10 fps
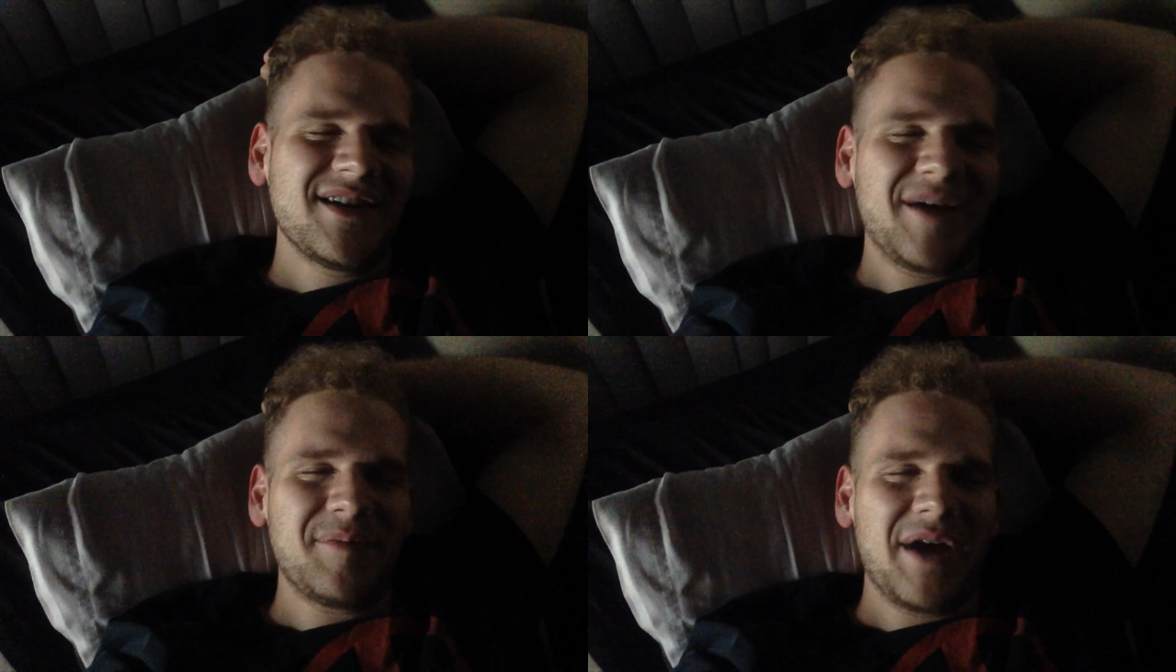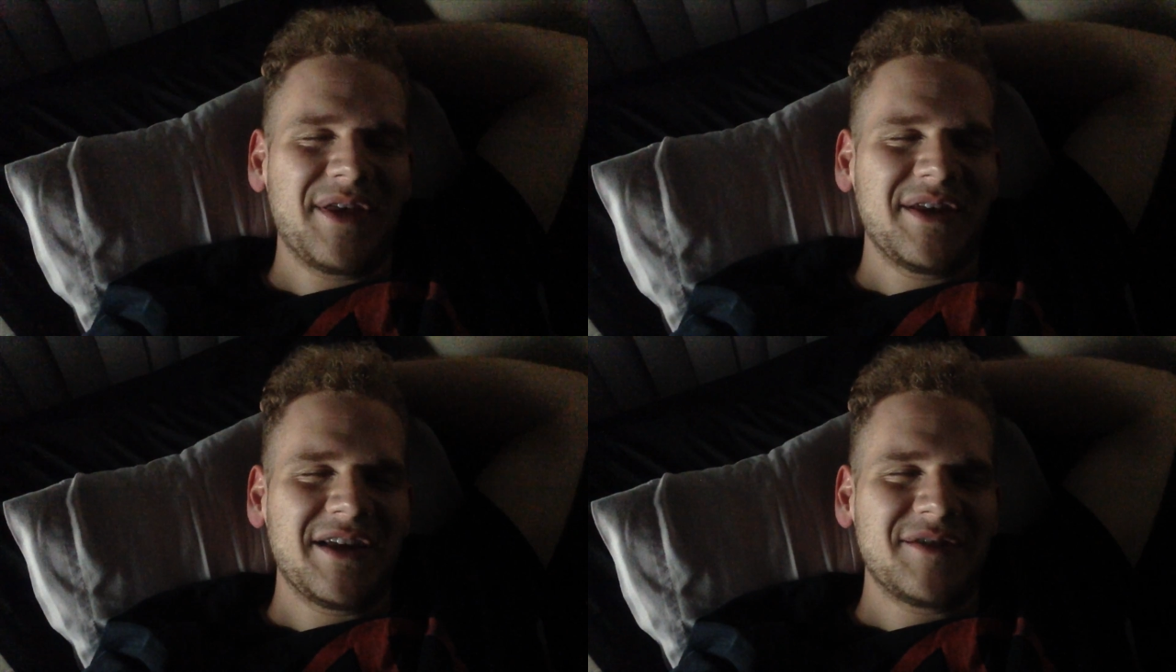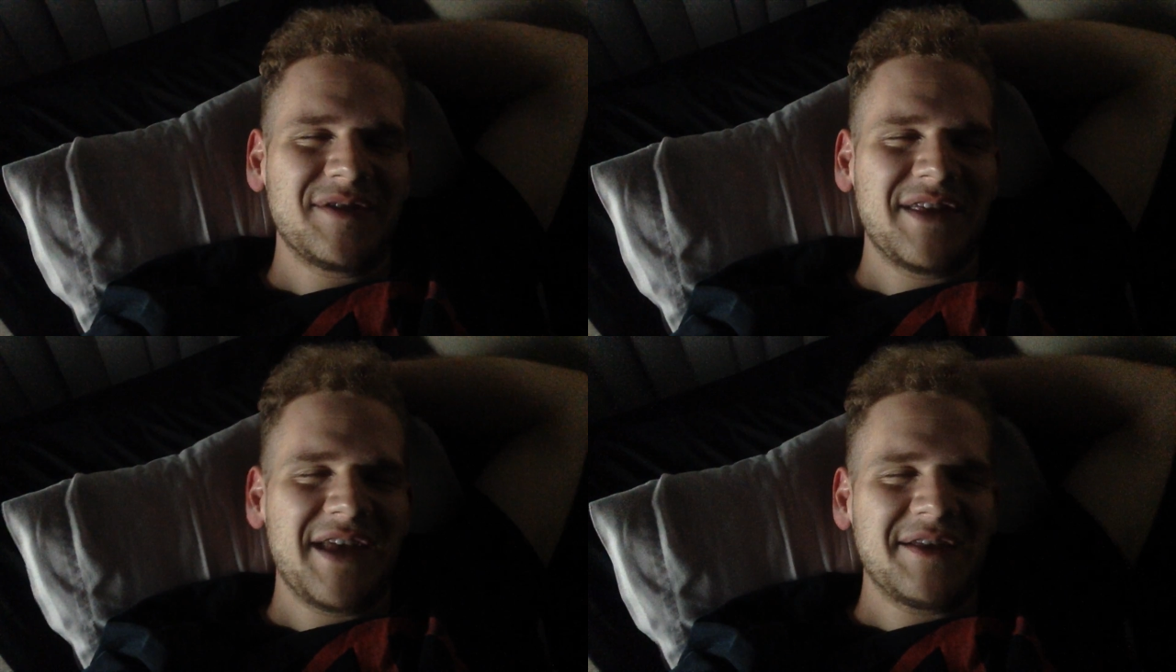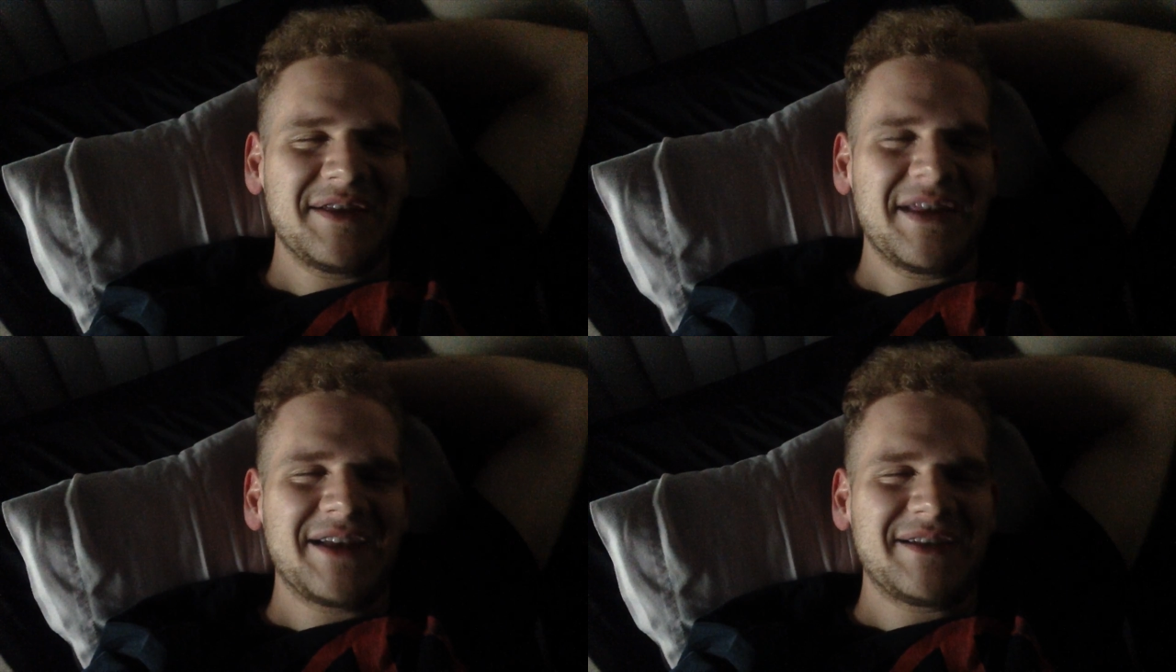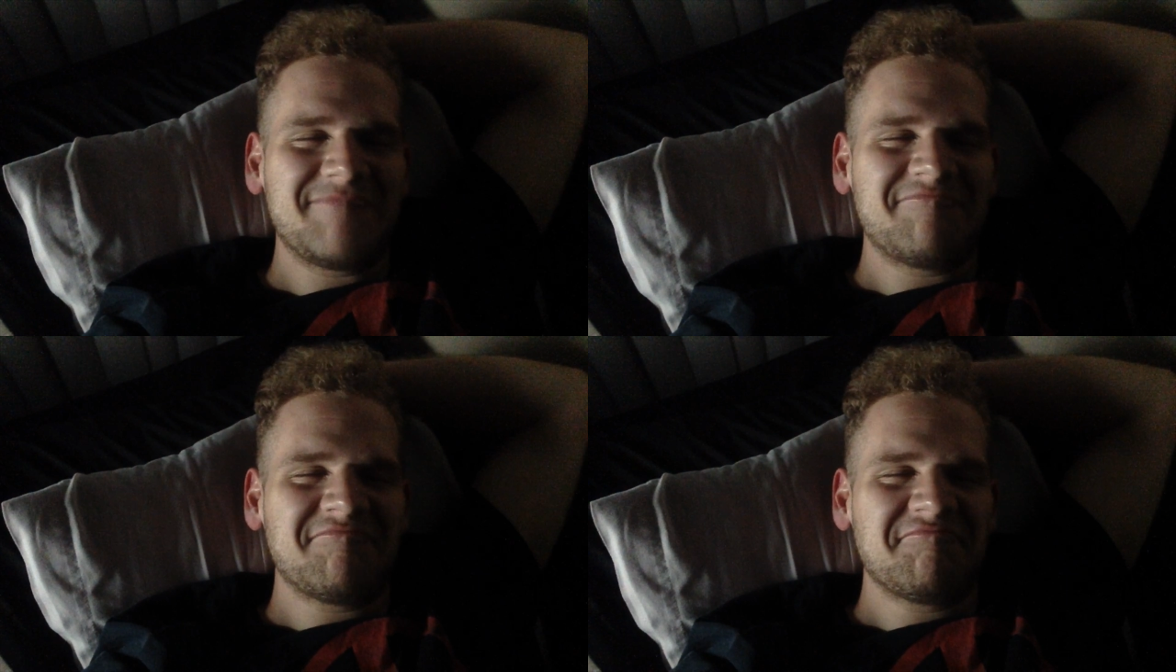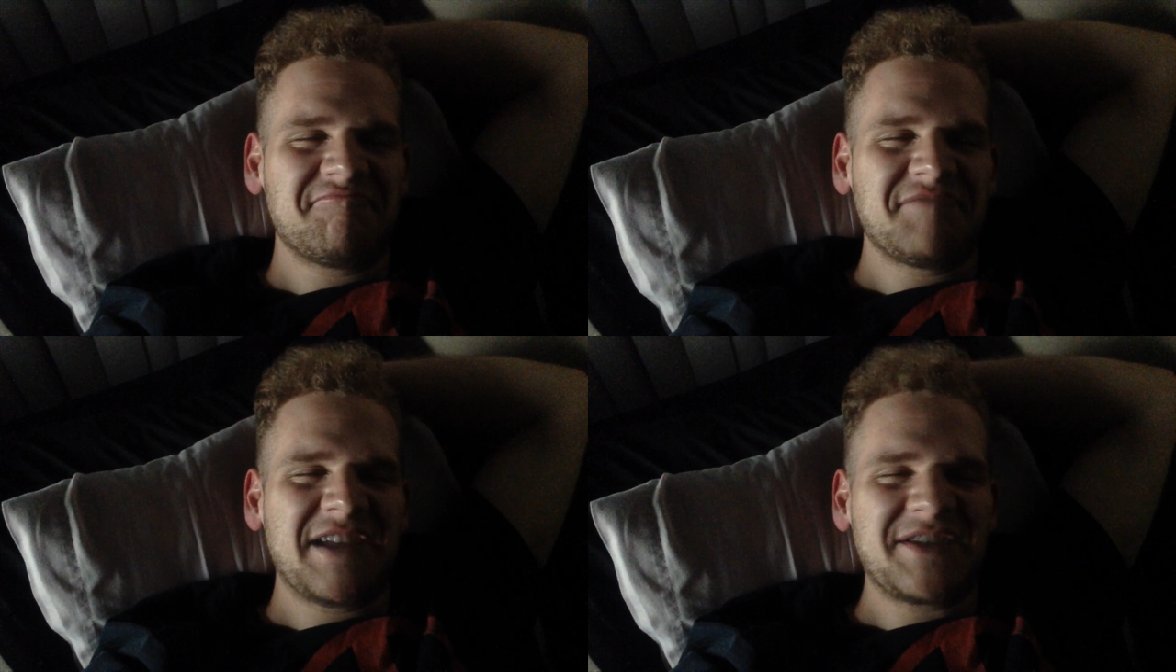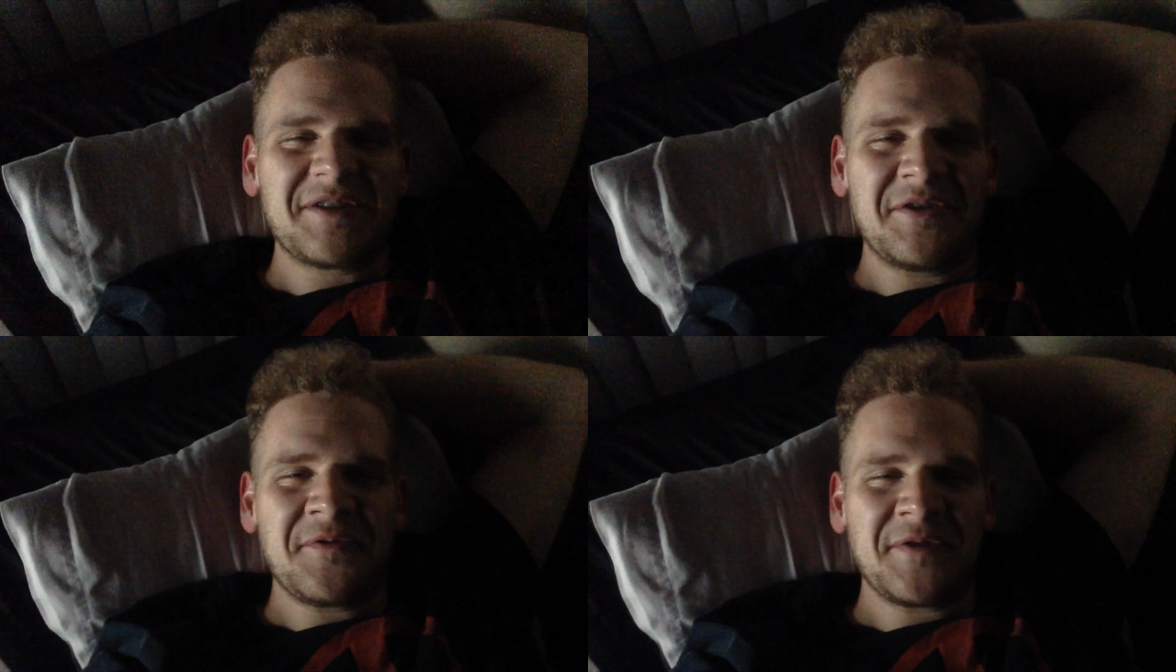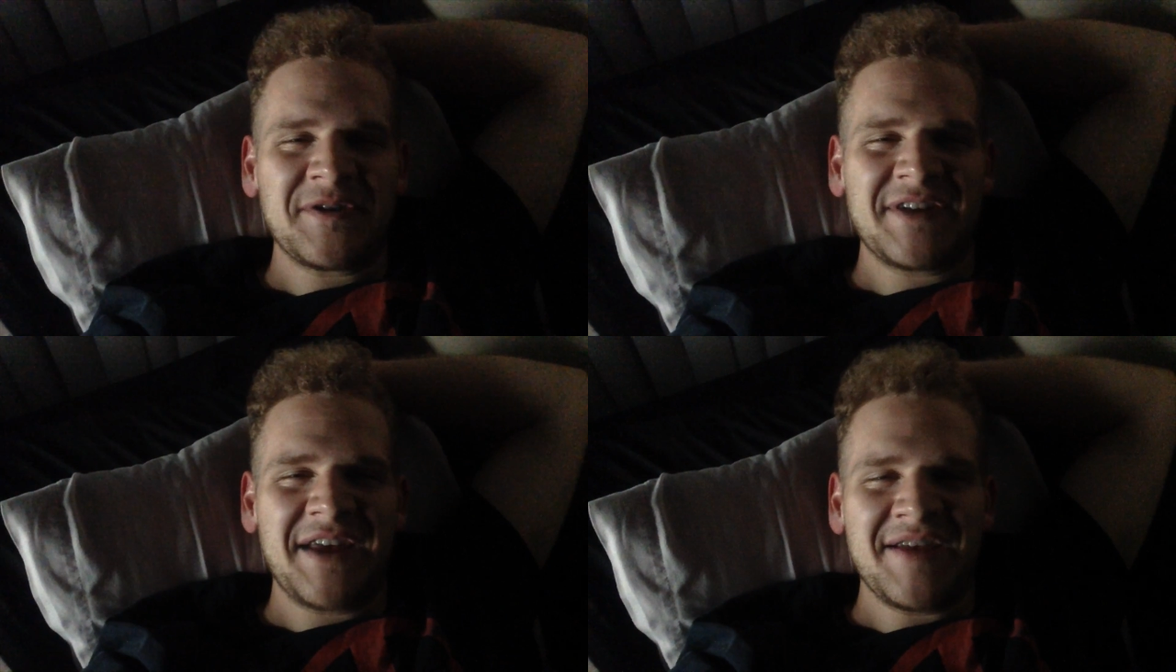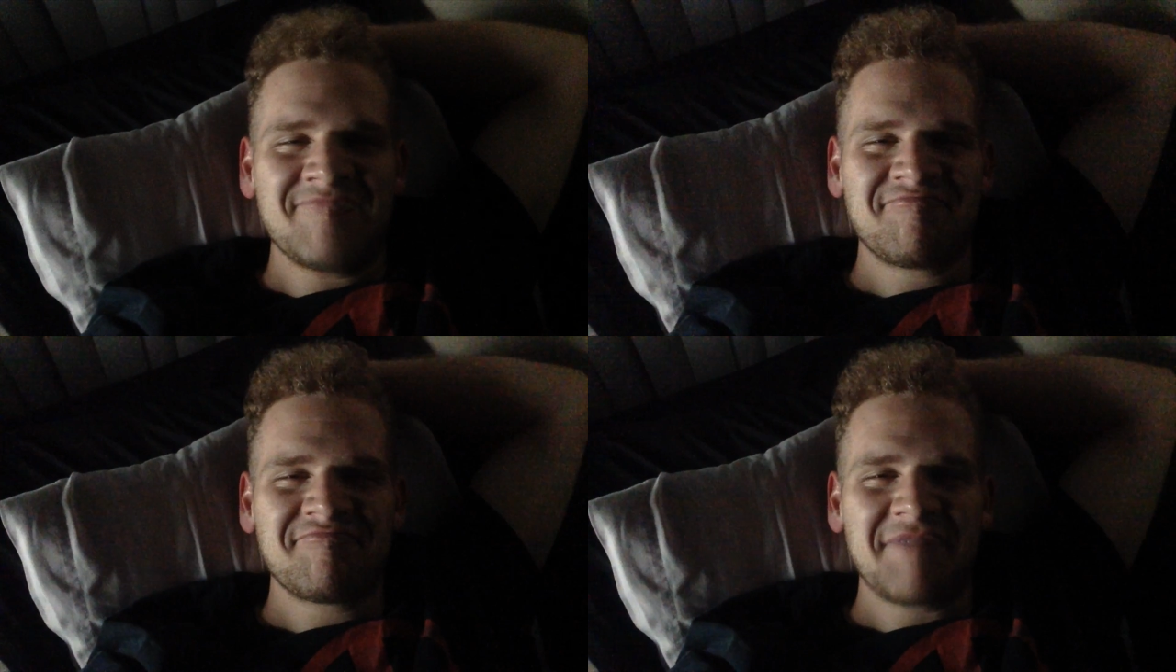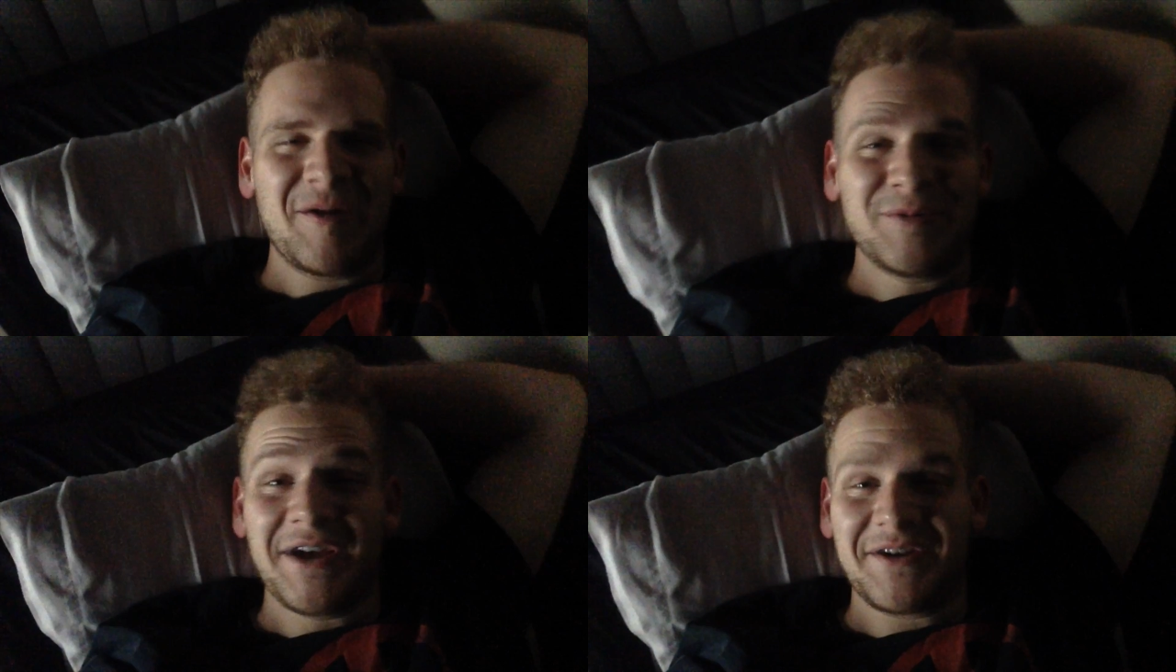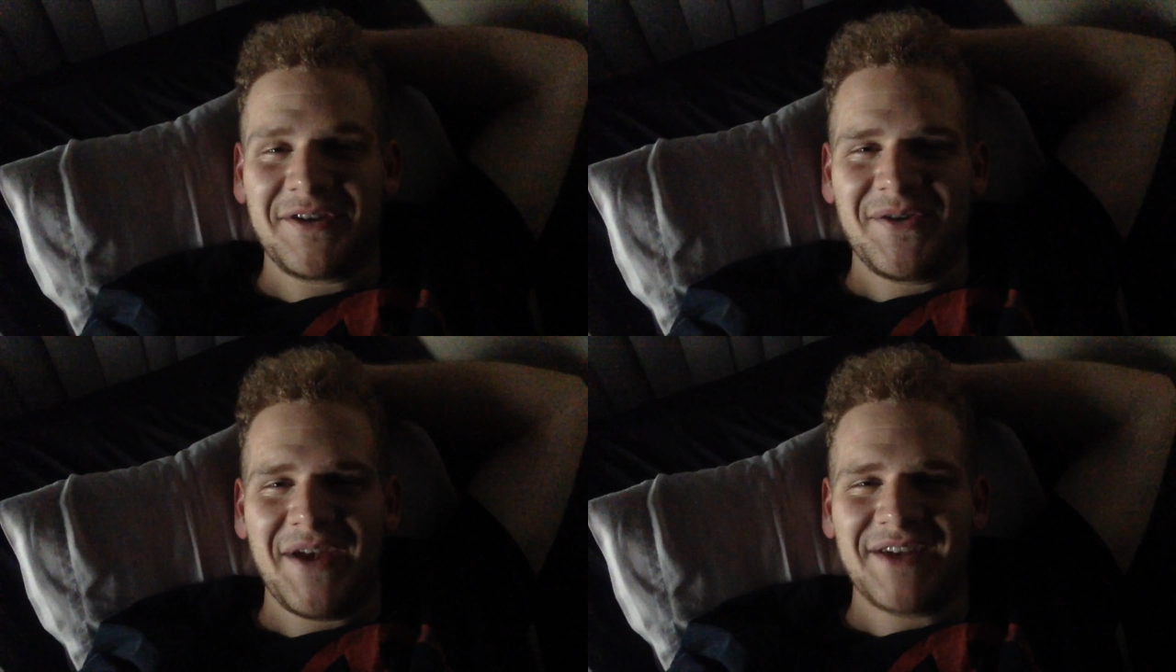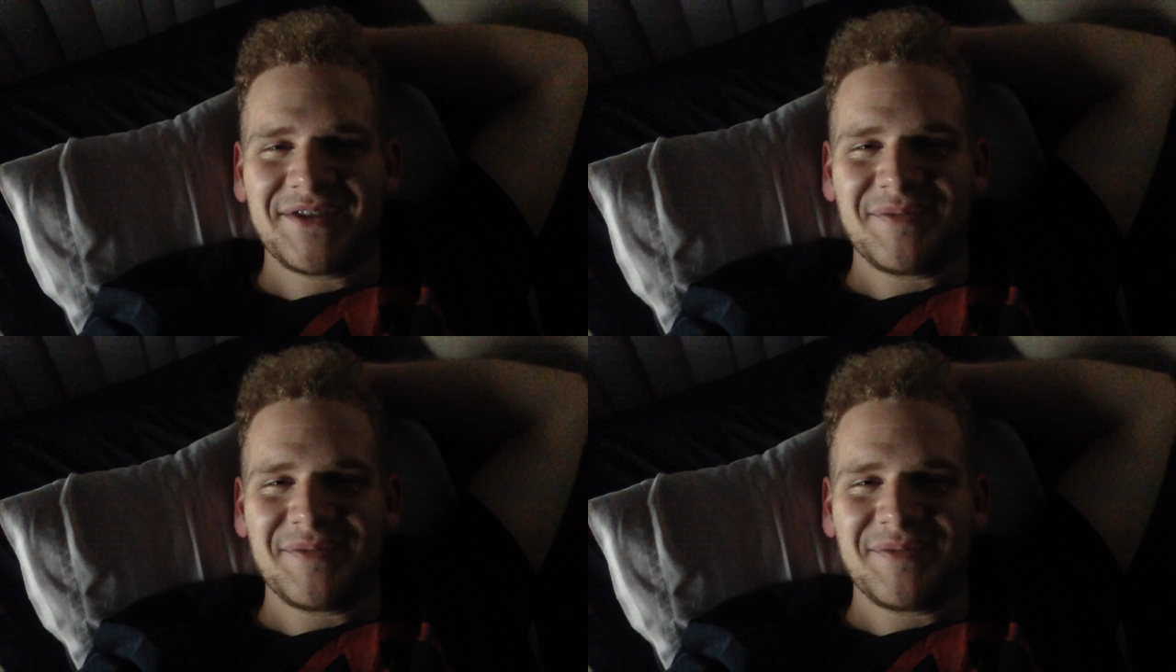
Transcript: I, I think that that that that's going to do it for today. I will talk to you guys